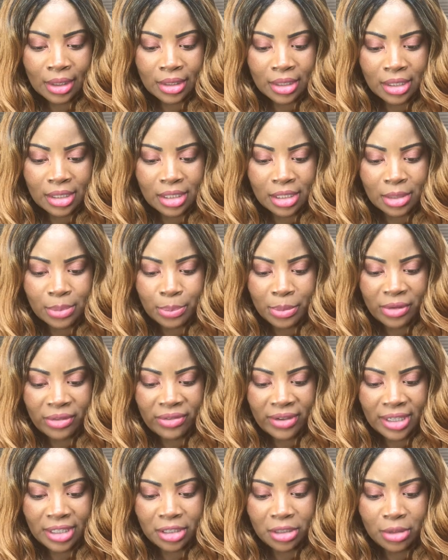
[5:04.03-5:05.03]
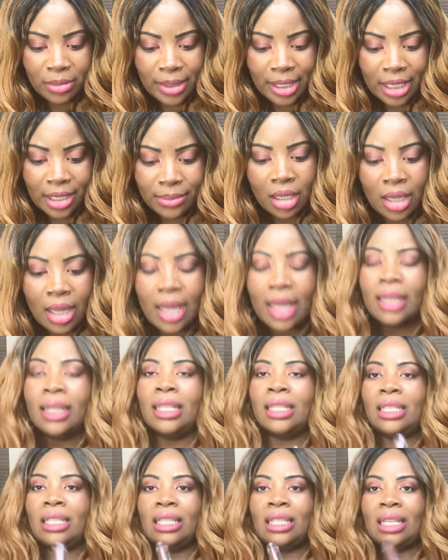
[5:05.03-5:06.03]
This is professional makeup.
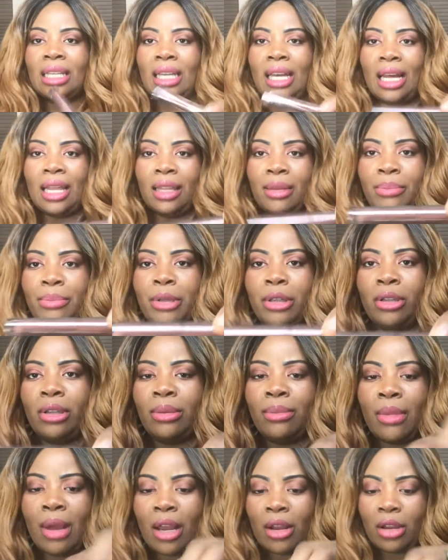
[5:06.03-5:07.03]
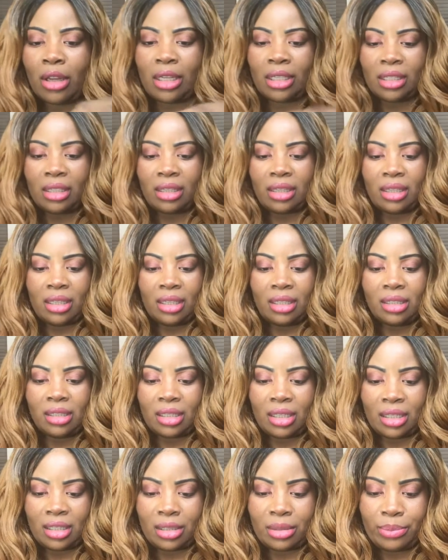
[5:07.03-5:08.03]
This is in color Beauty Mark and this
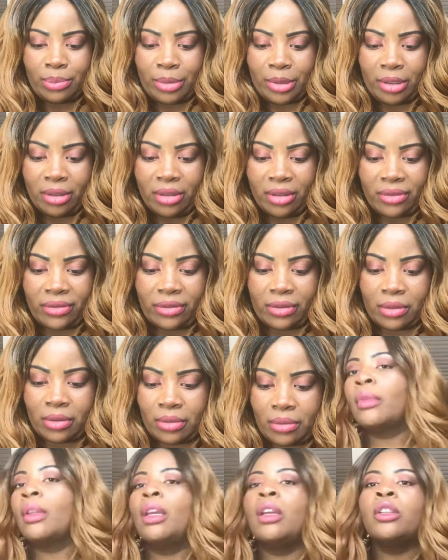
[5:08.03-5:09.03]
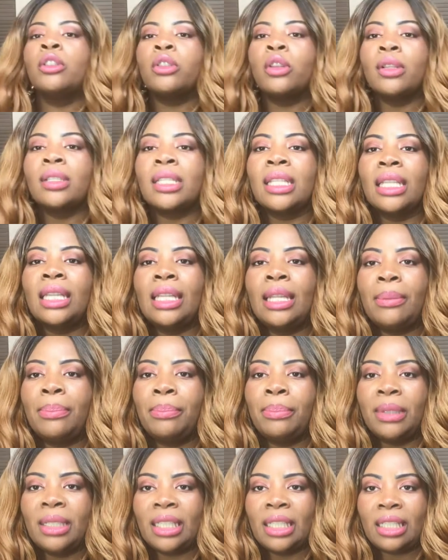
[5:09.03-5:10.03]
is beautiful. So it's in
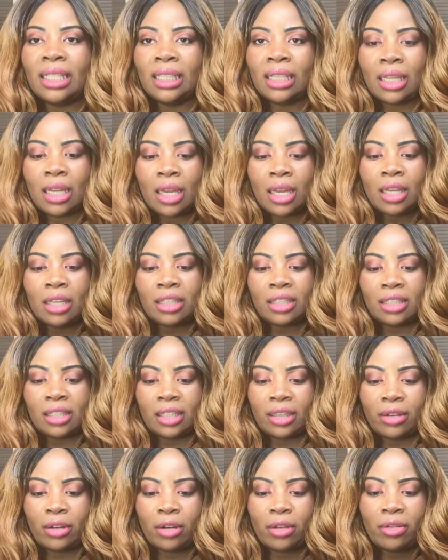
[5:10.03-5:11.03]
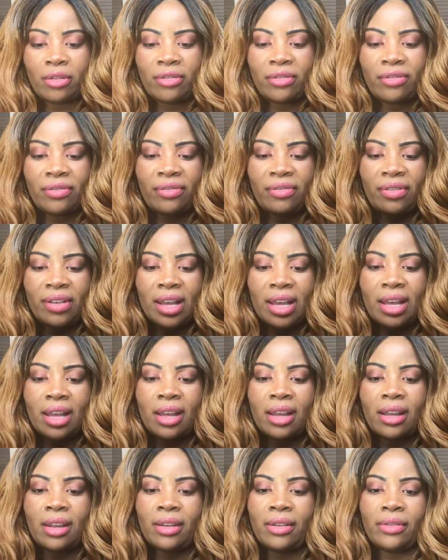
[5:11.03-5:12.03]
Lip Lee
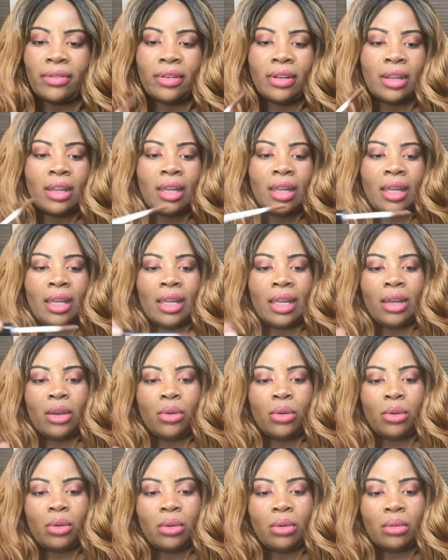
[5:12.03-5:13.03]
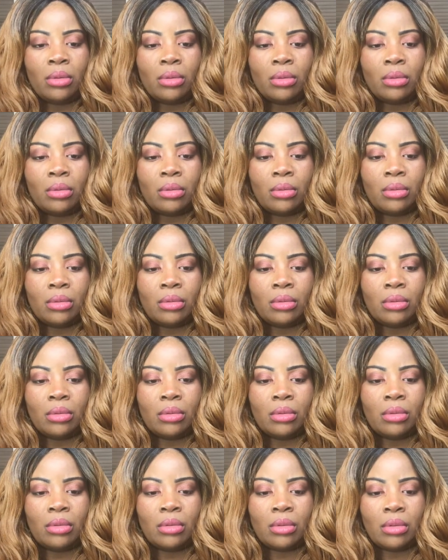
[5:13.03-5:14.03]
05. Ooh.
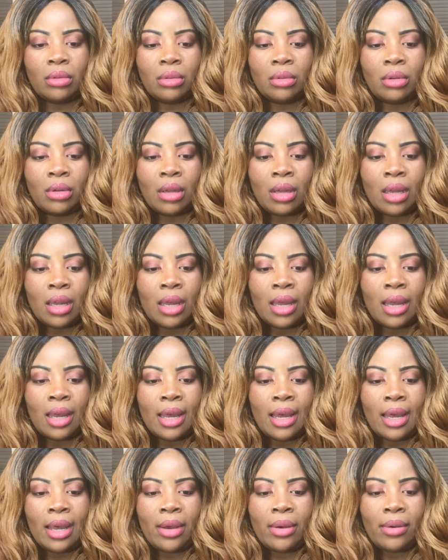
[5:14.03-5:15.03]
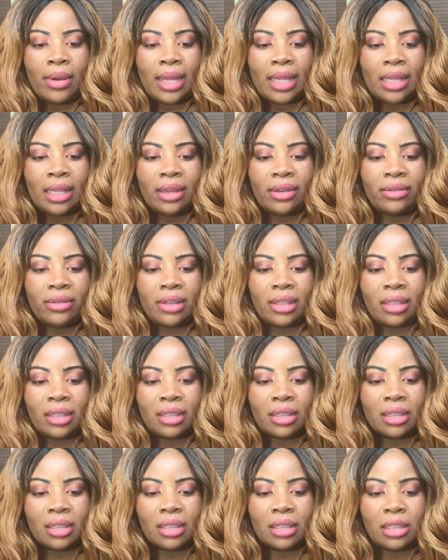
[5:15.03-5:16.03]
Oh, I love
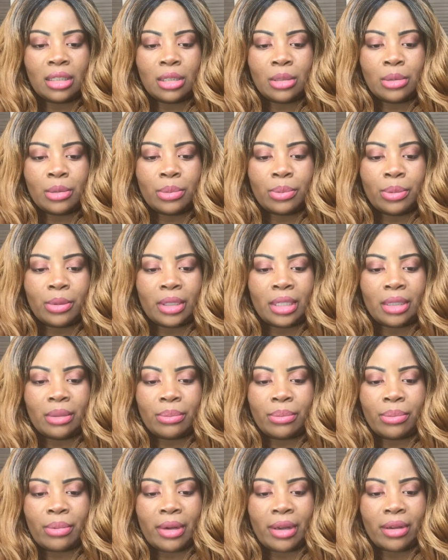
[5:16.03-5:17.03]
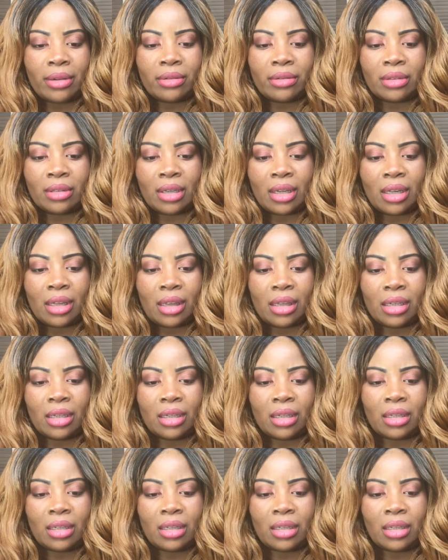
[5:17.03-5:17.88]
this. This is pretty brown color.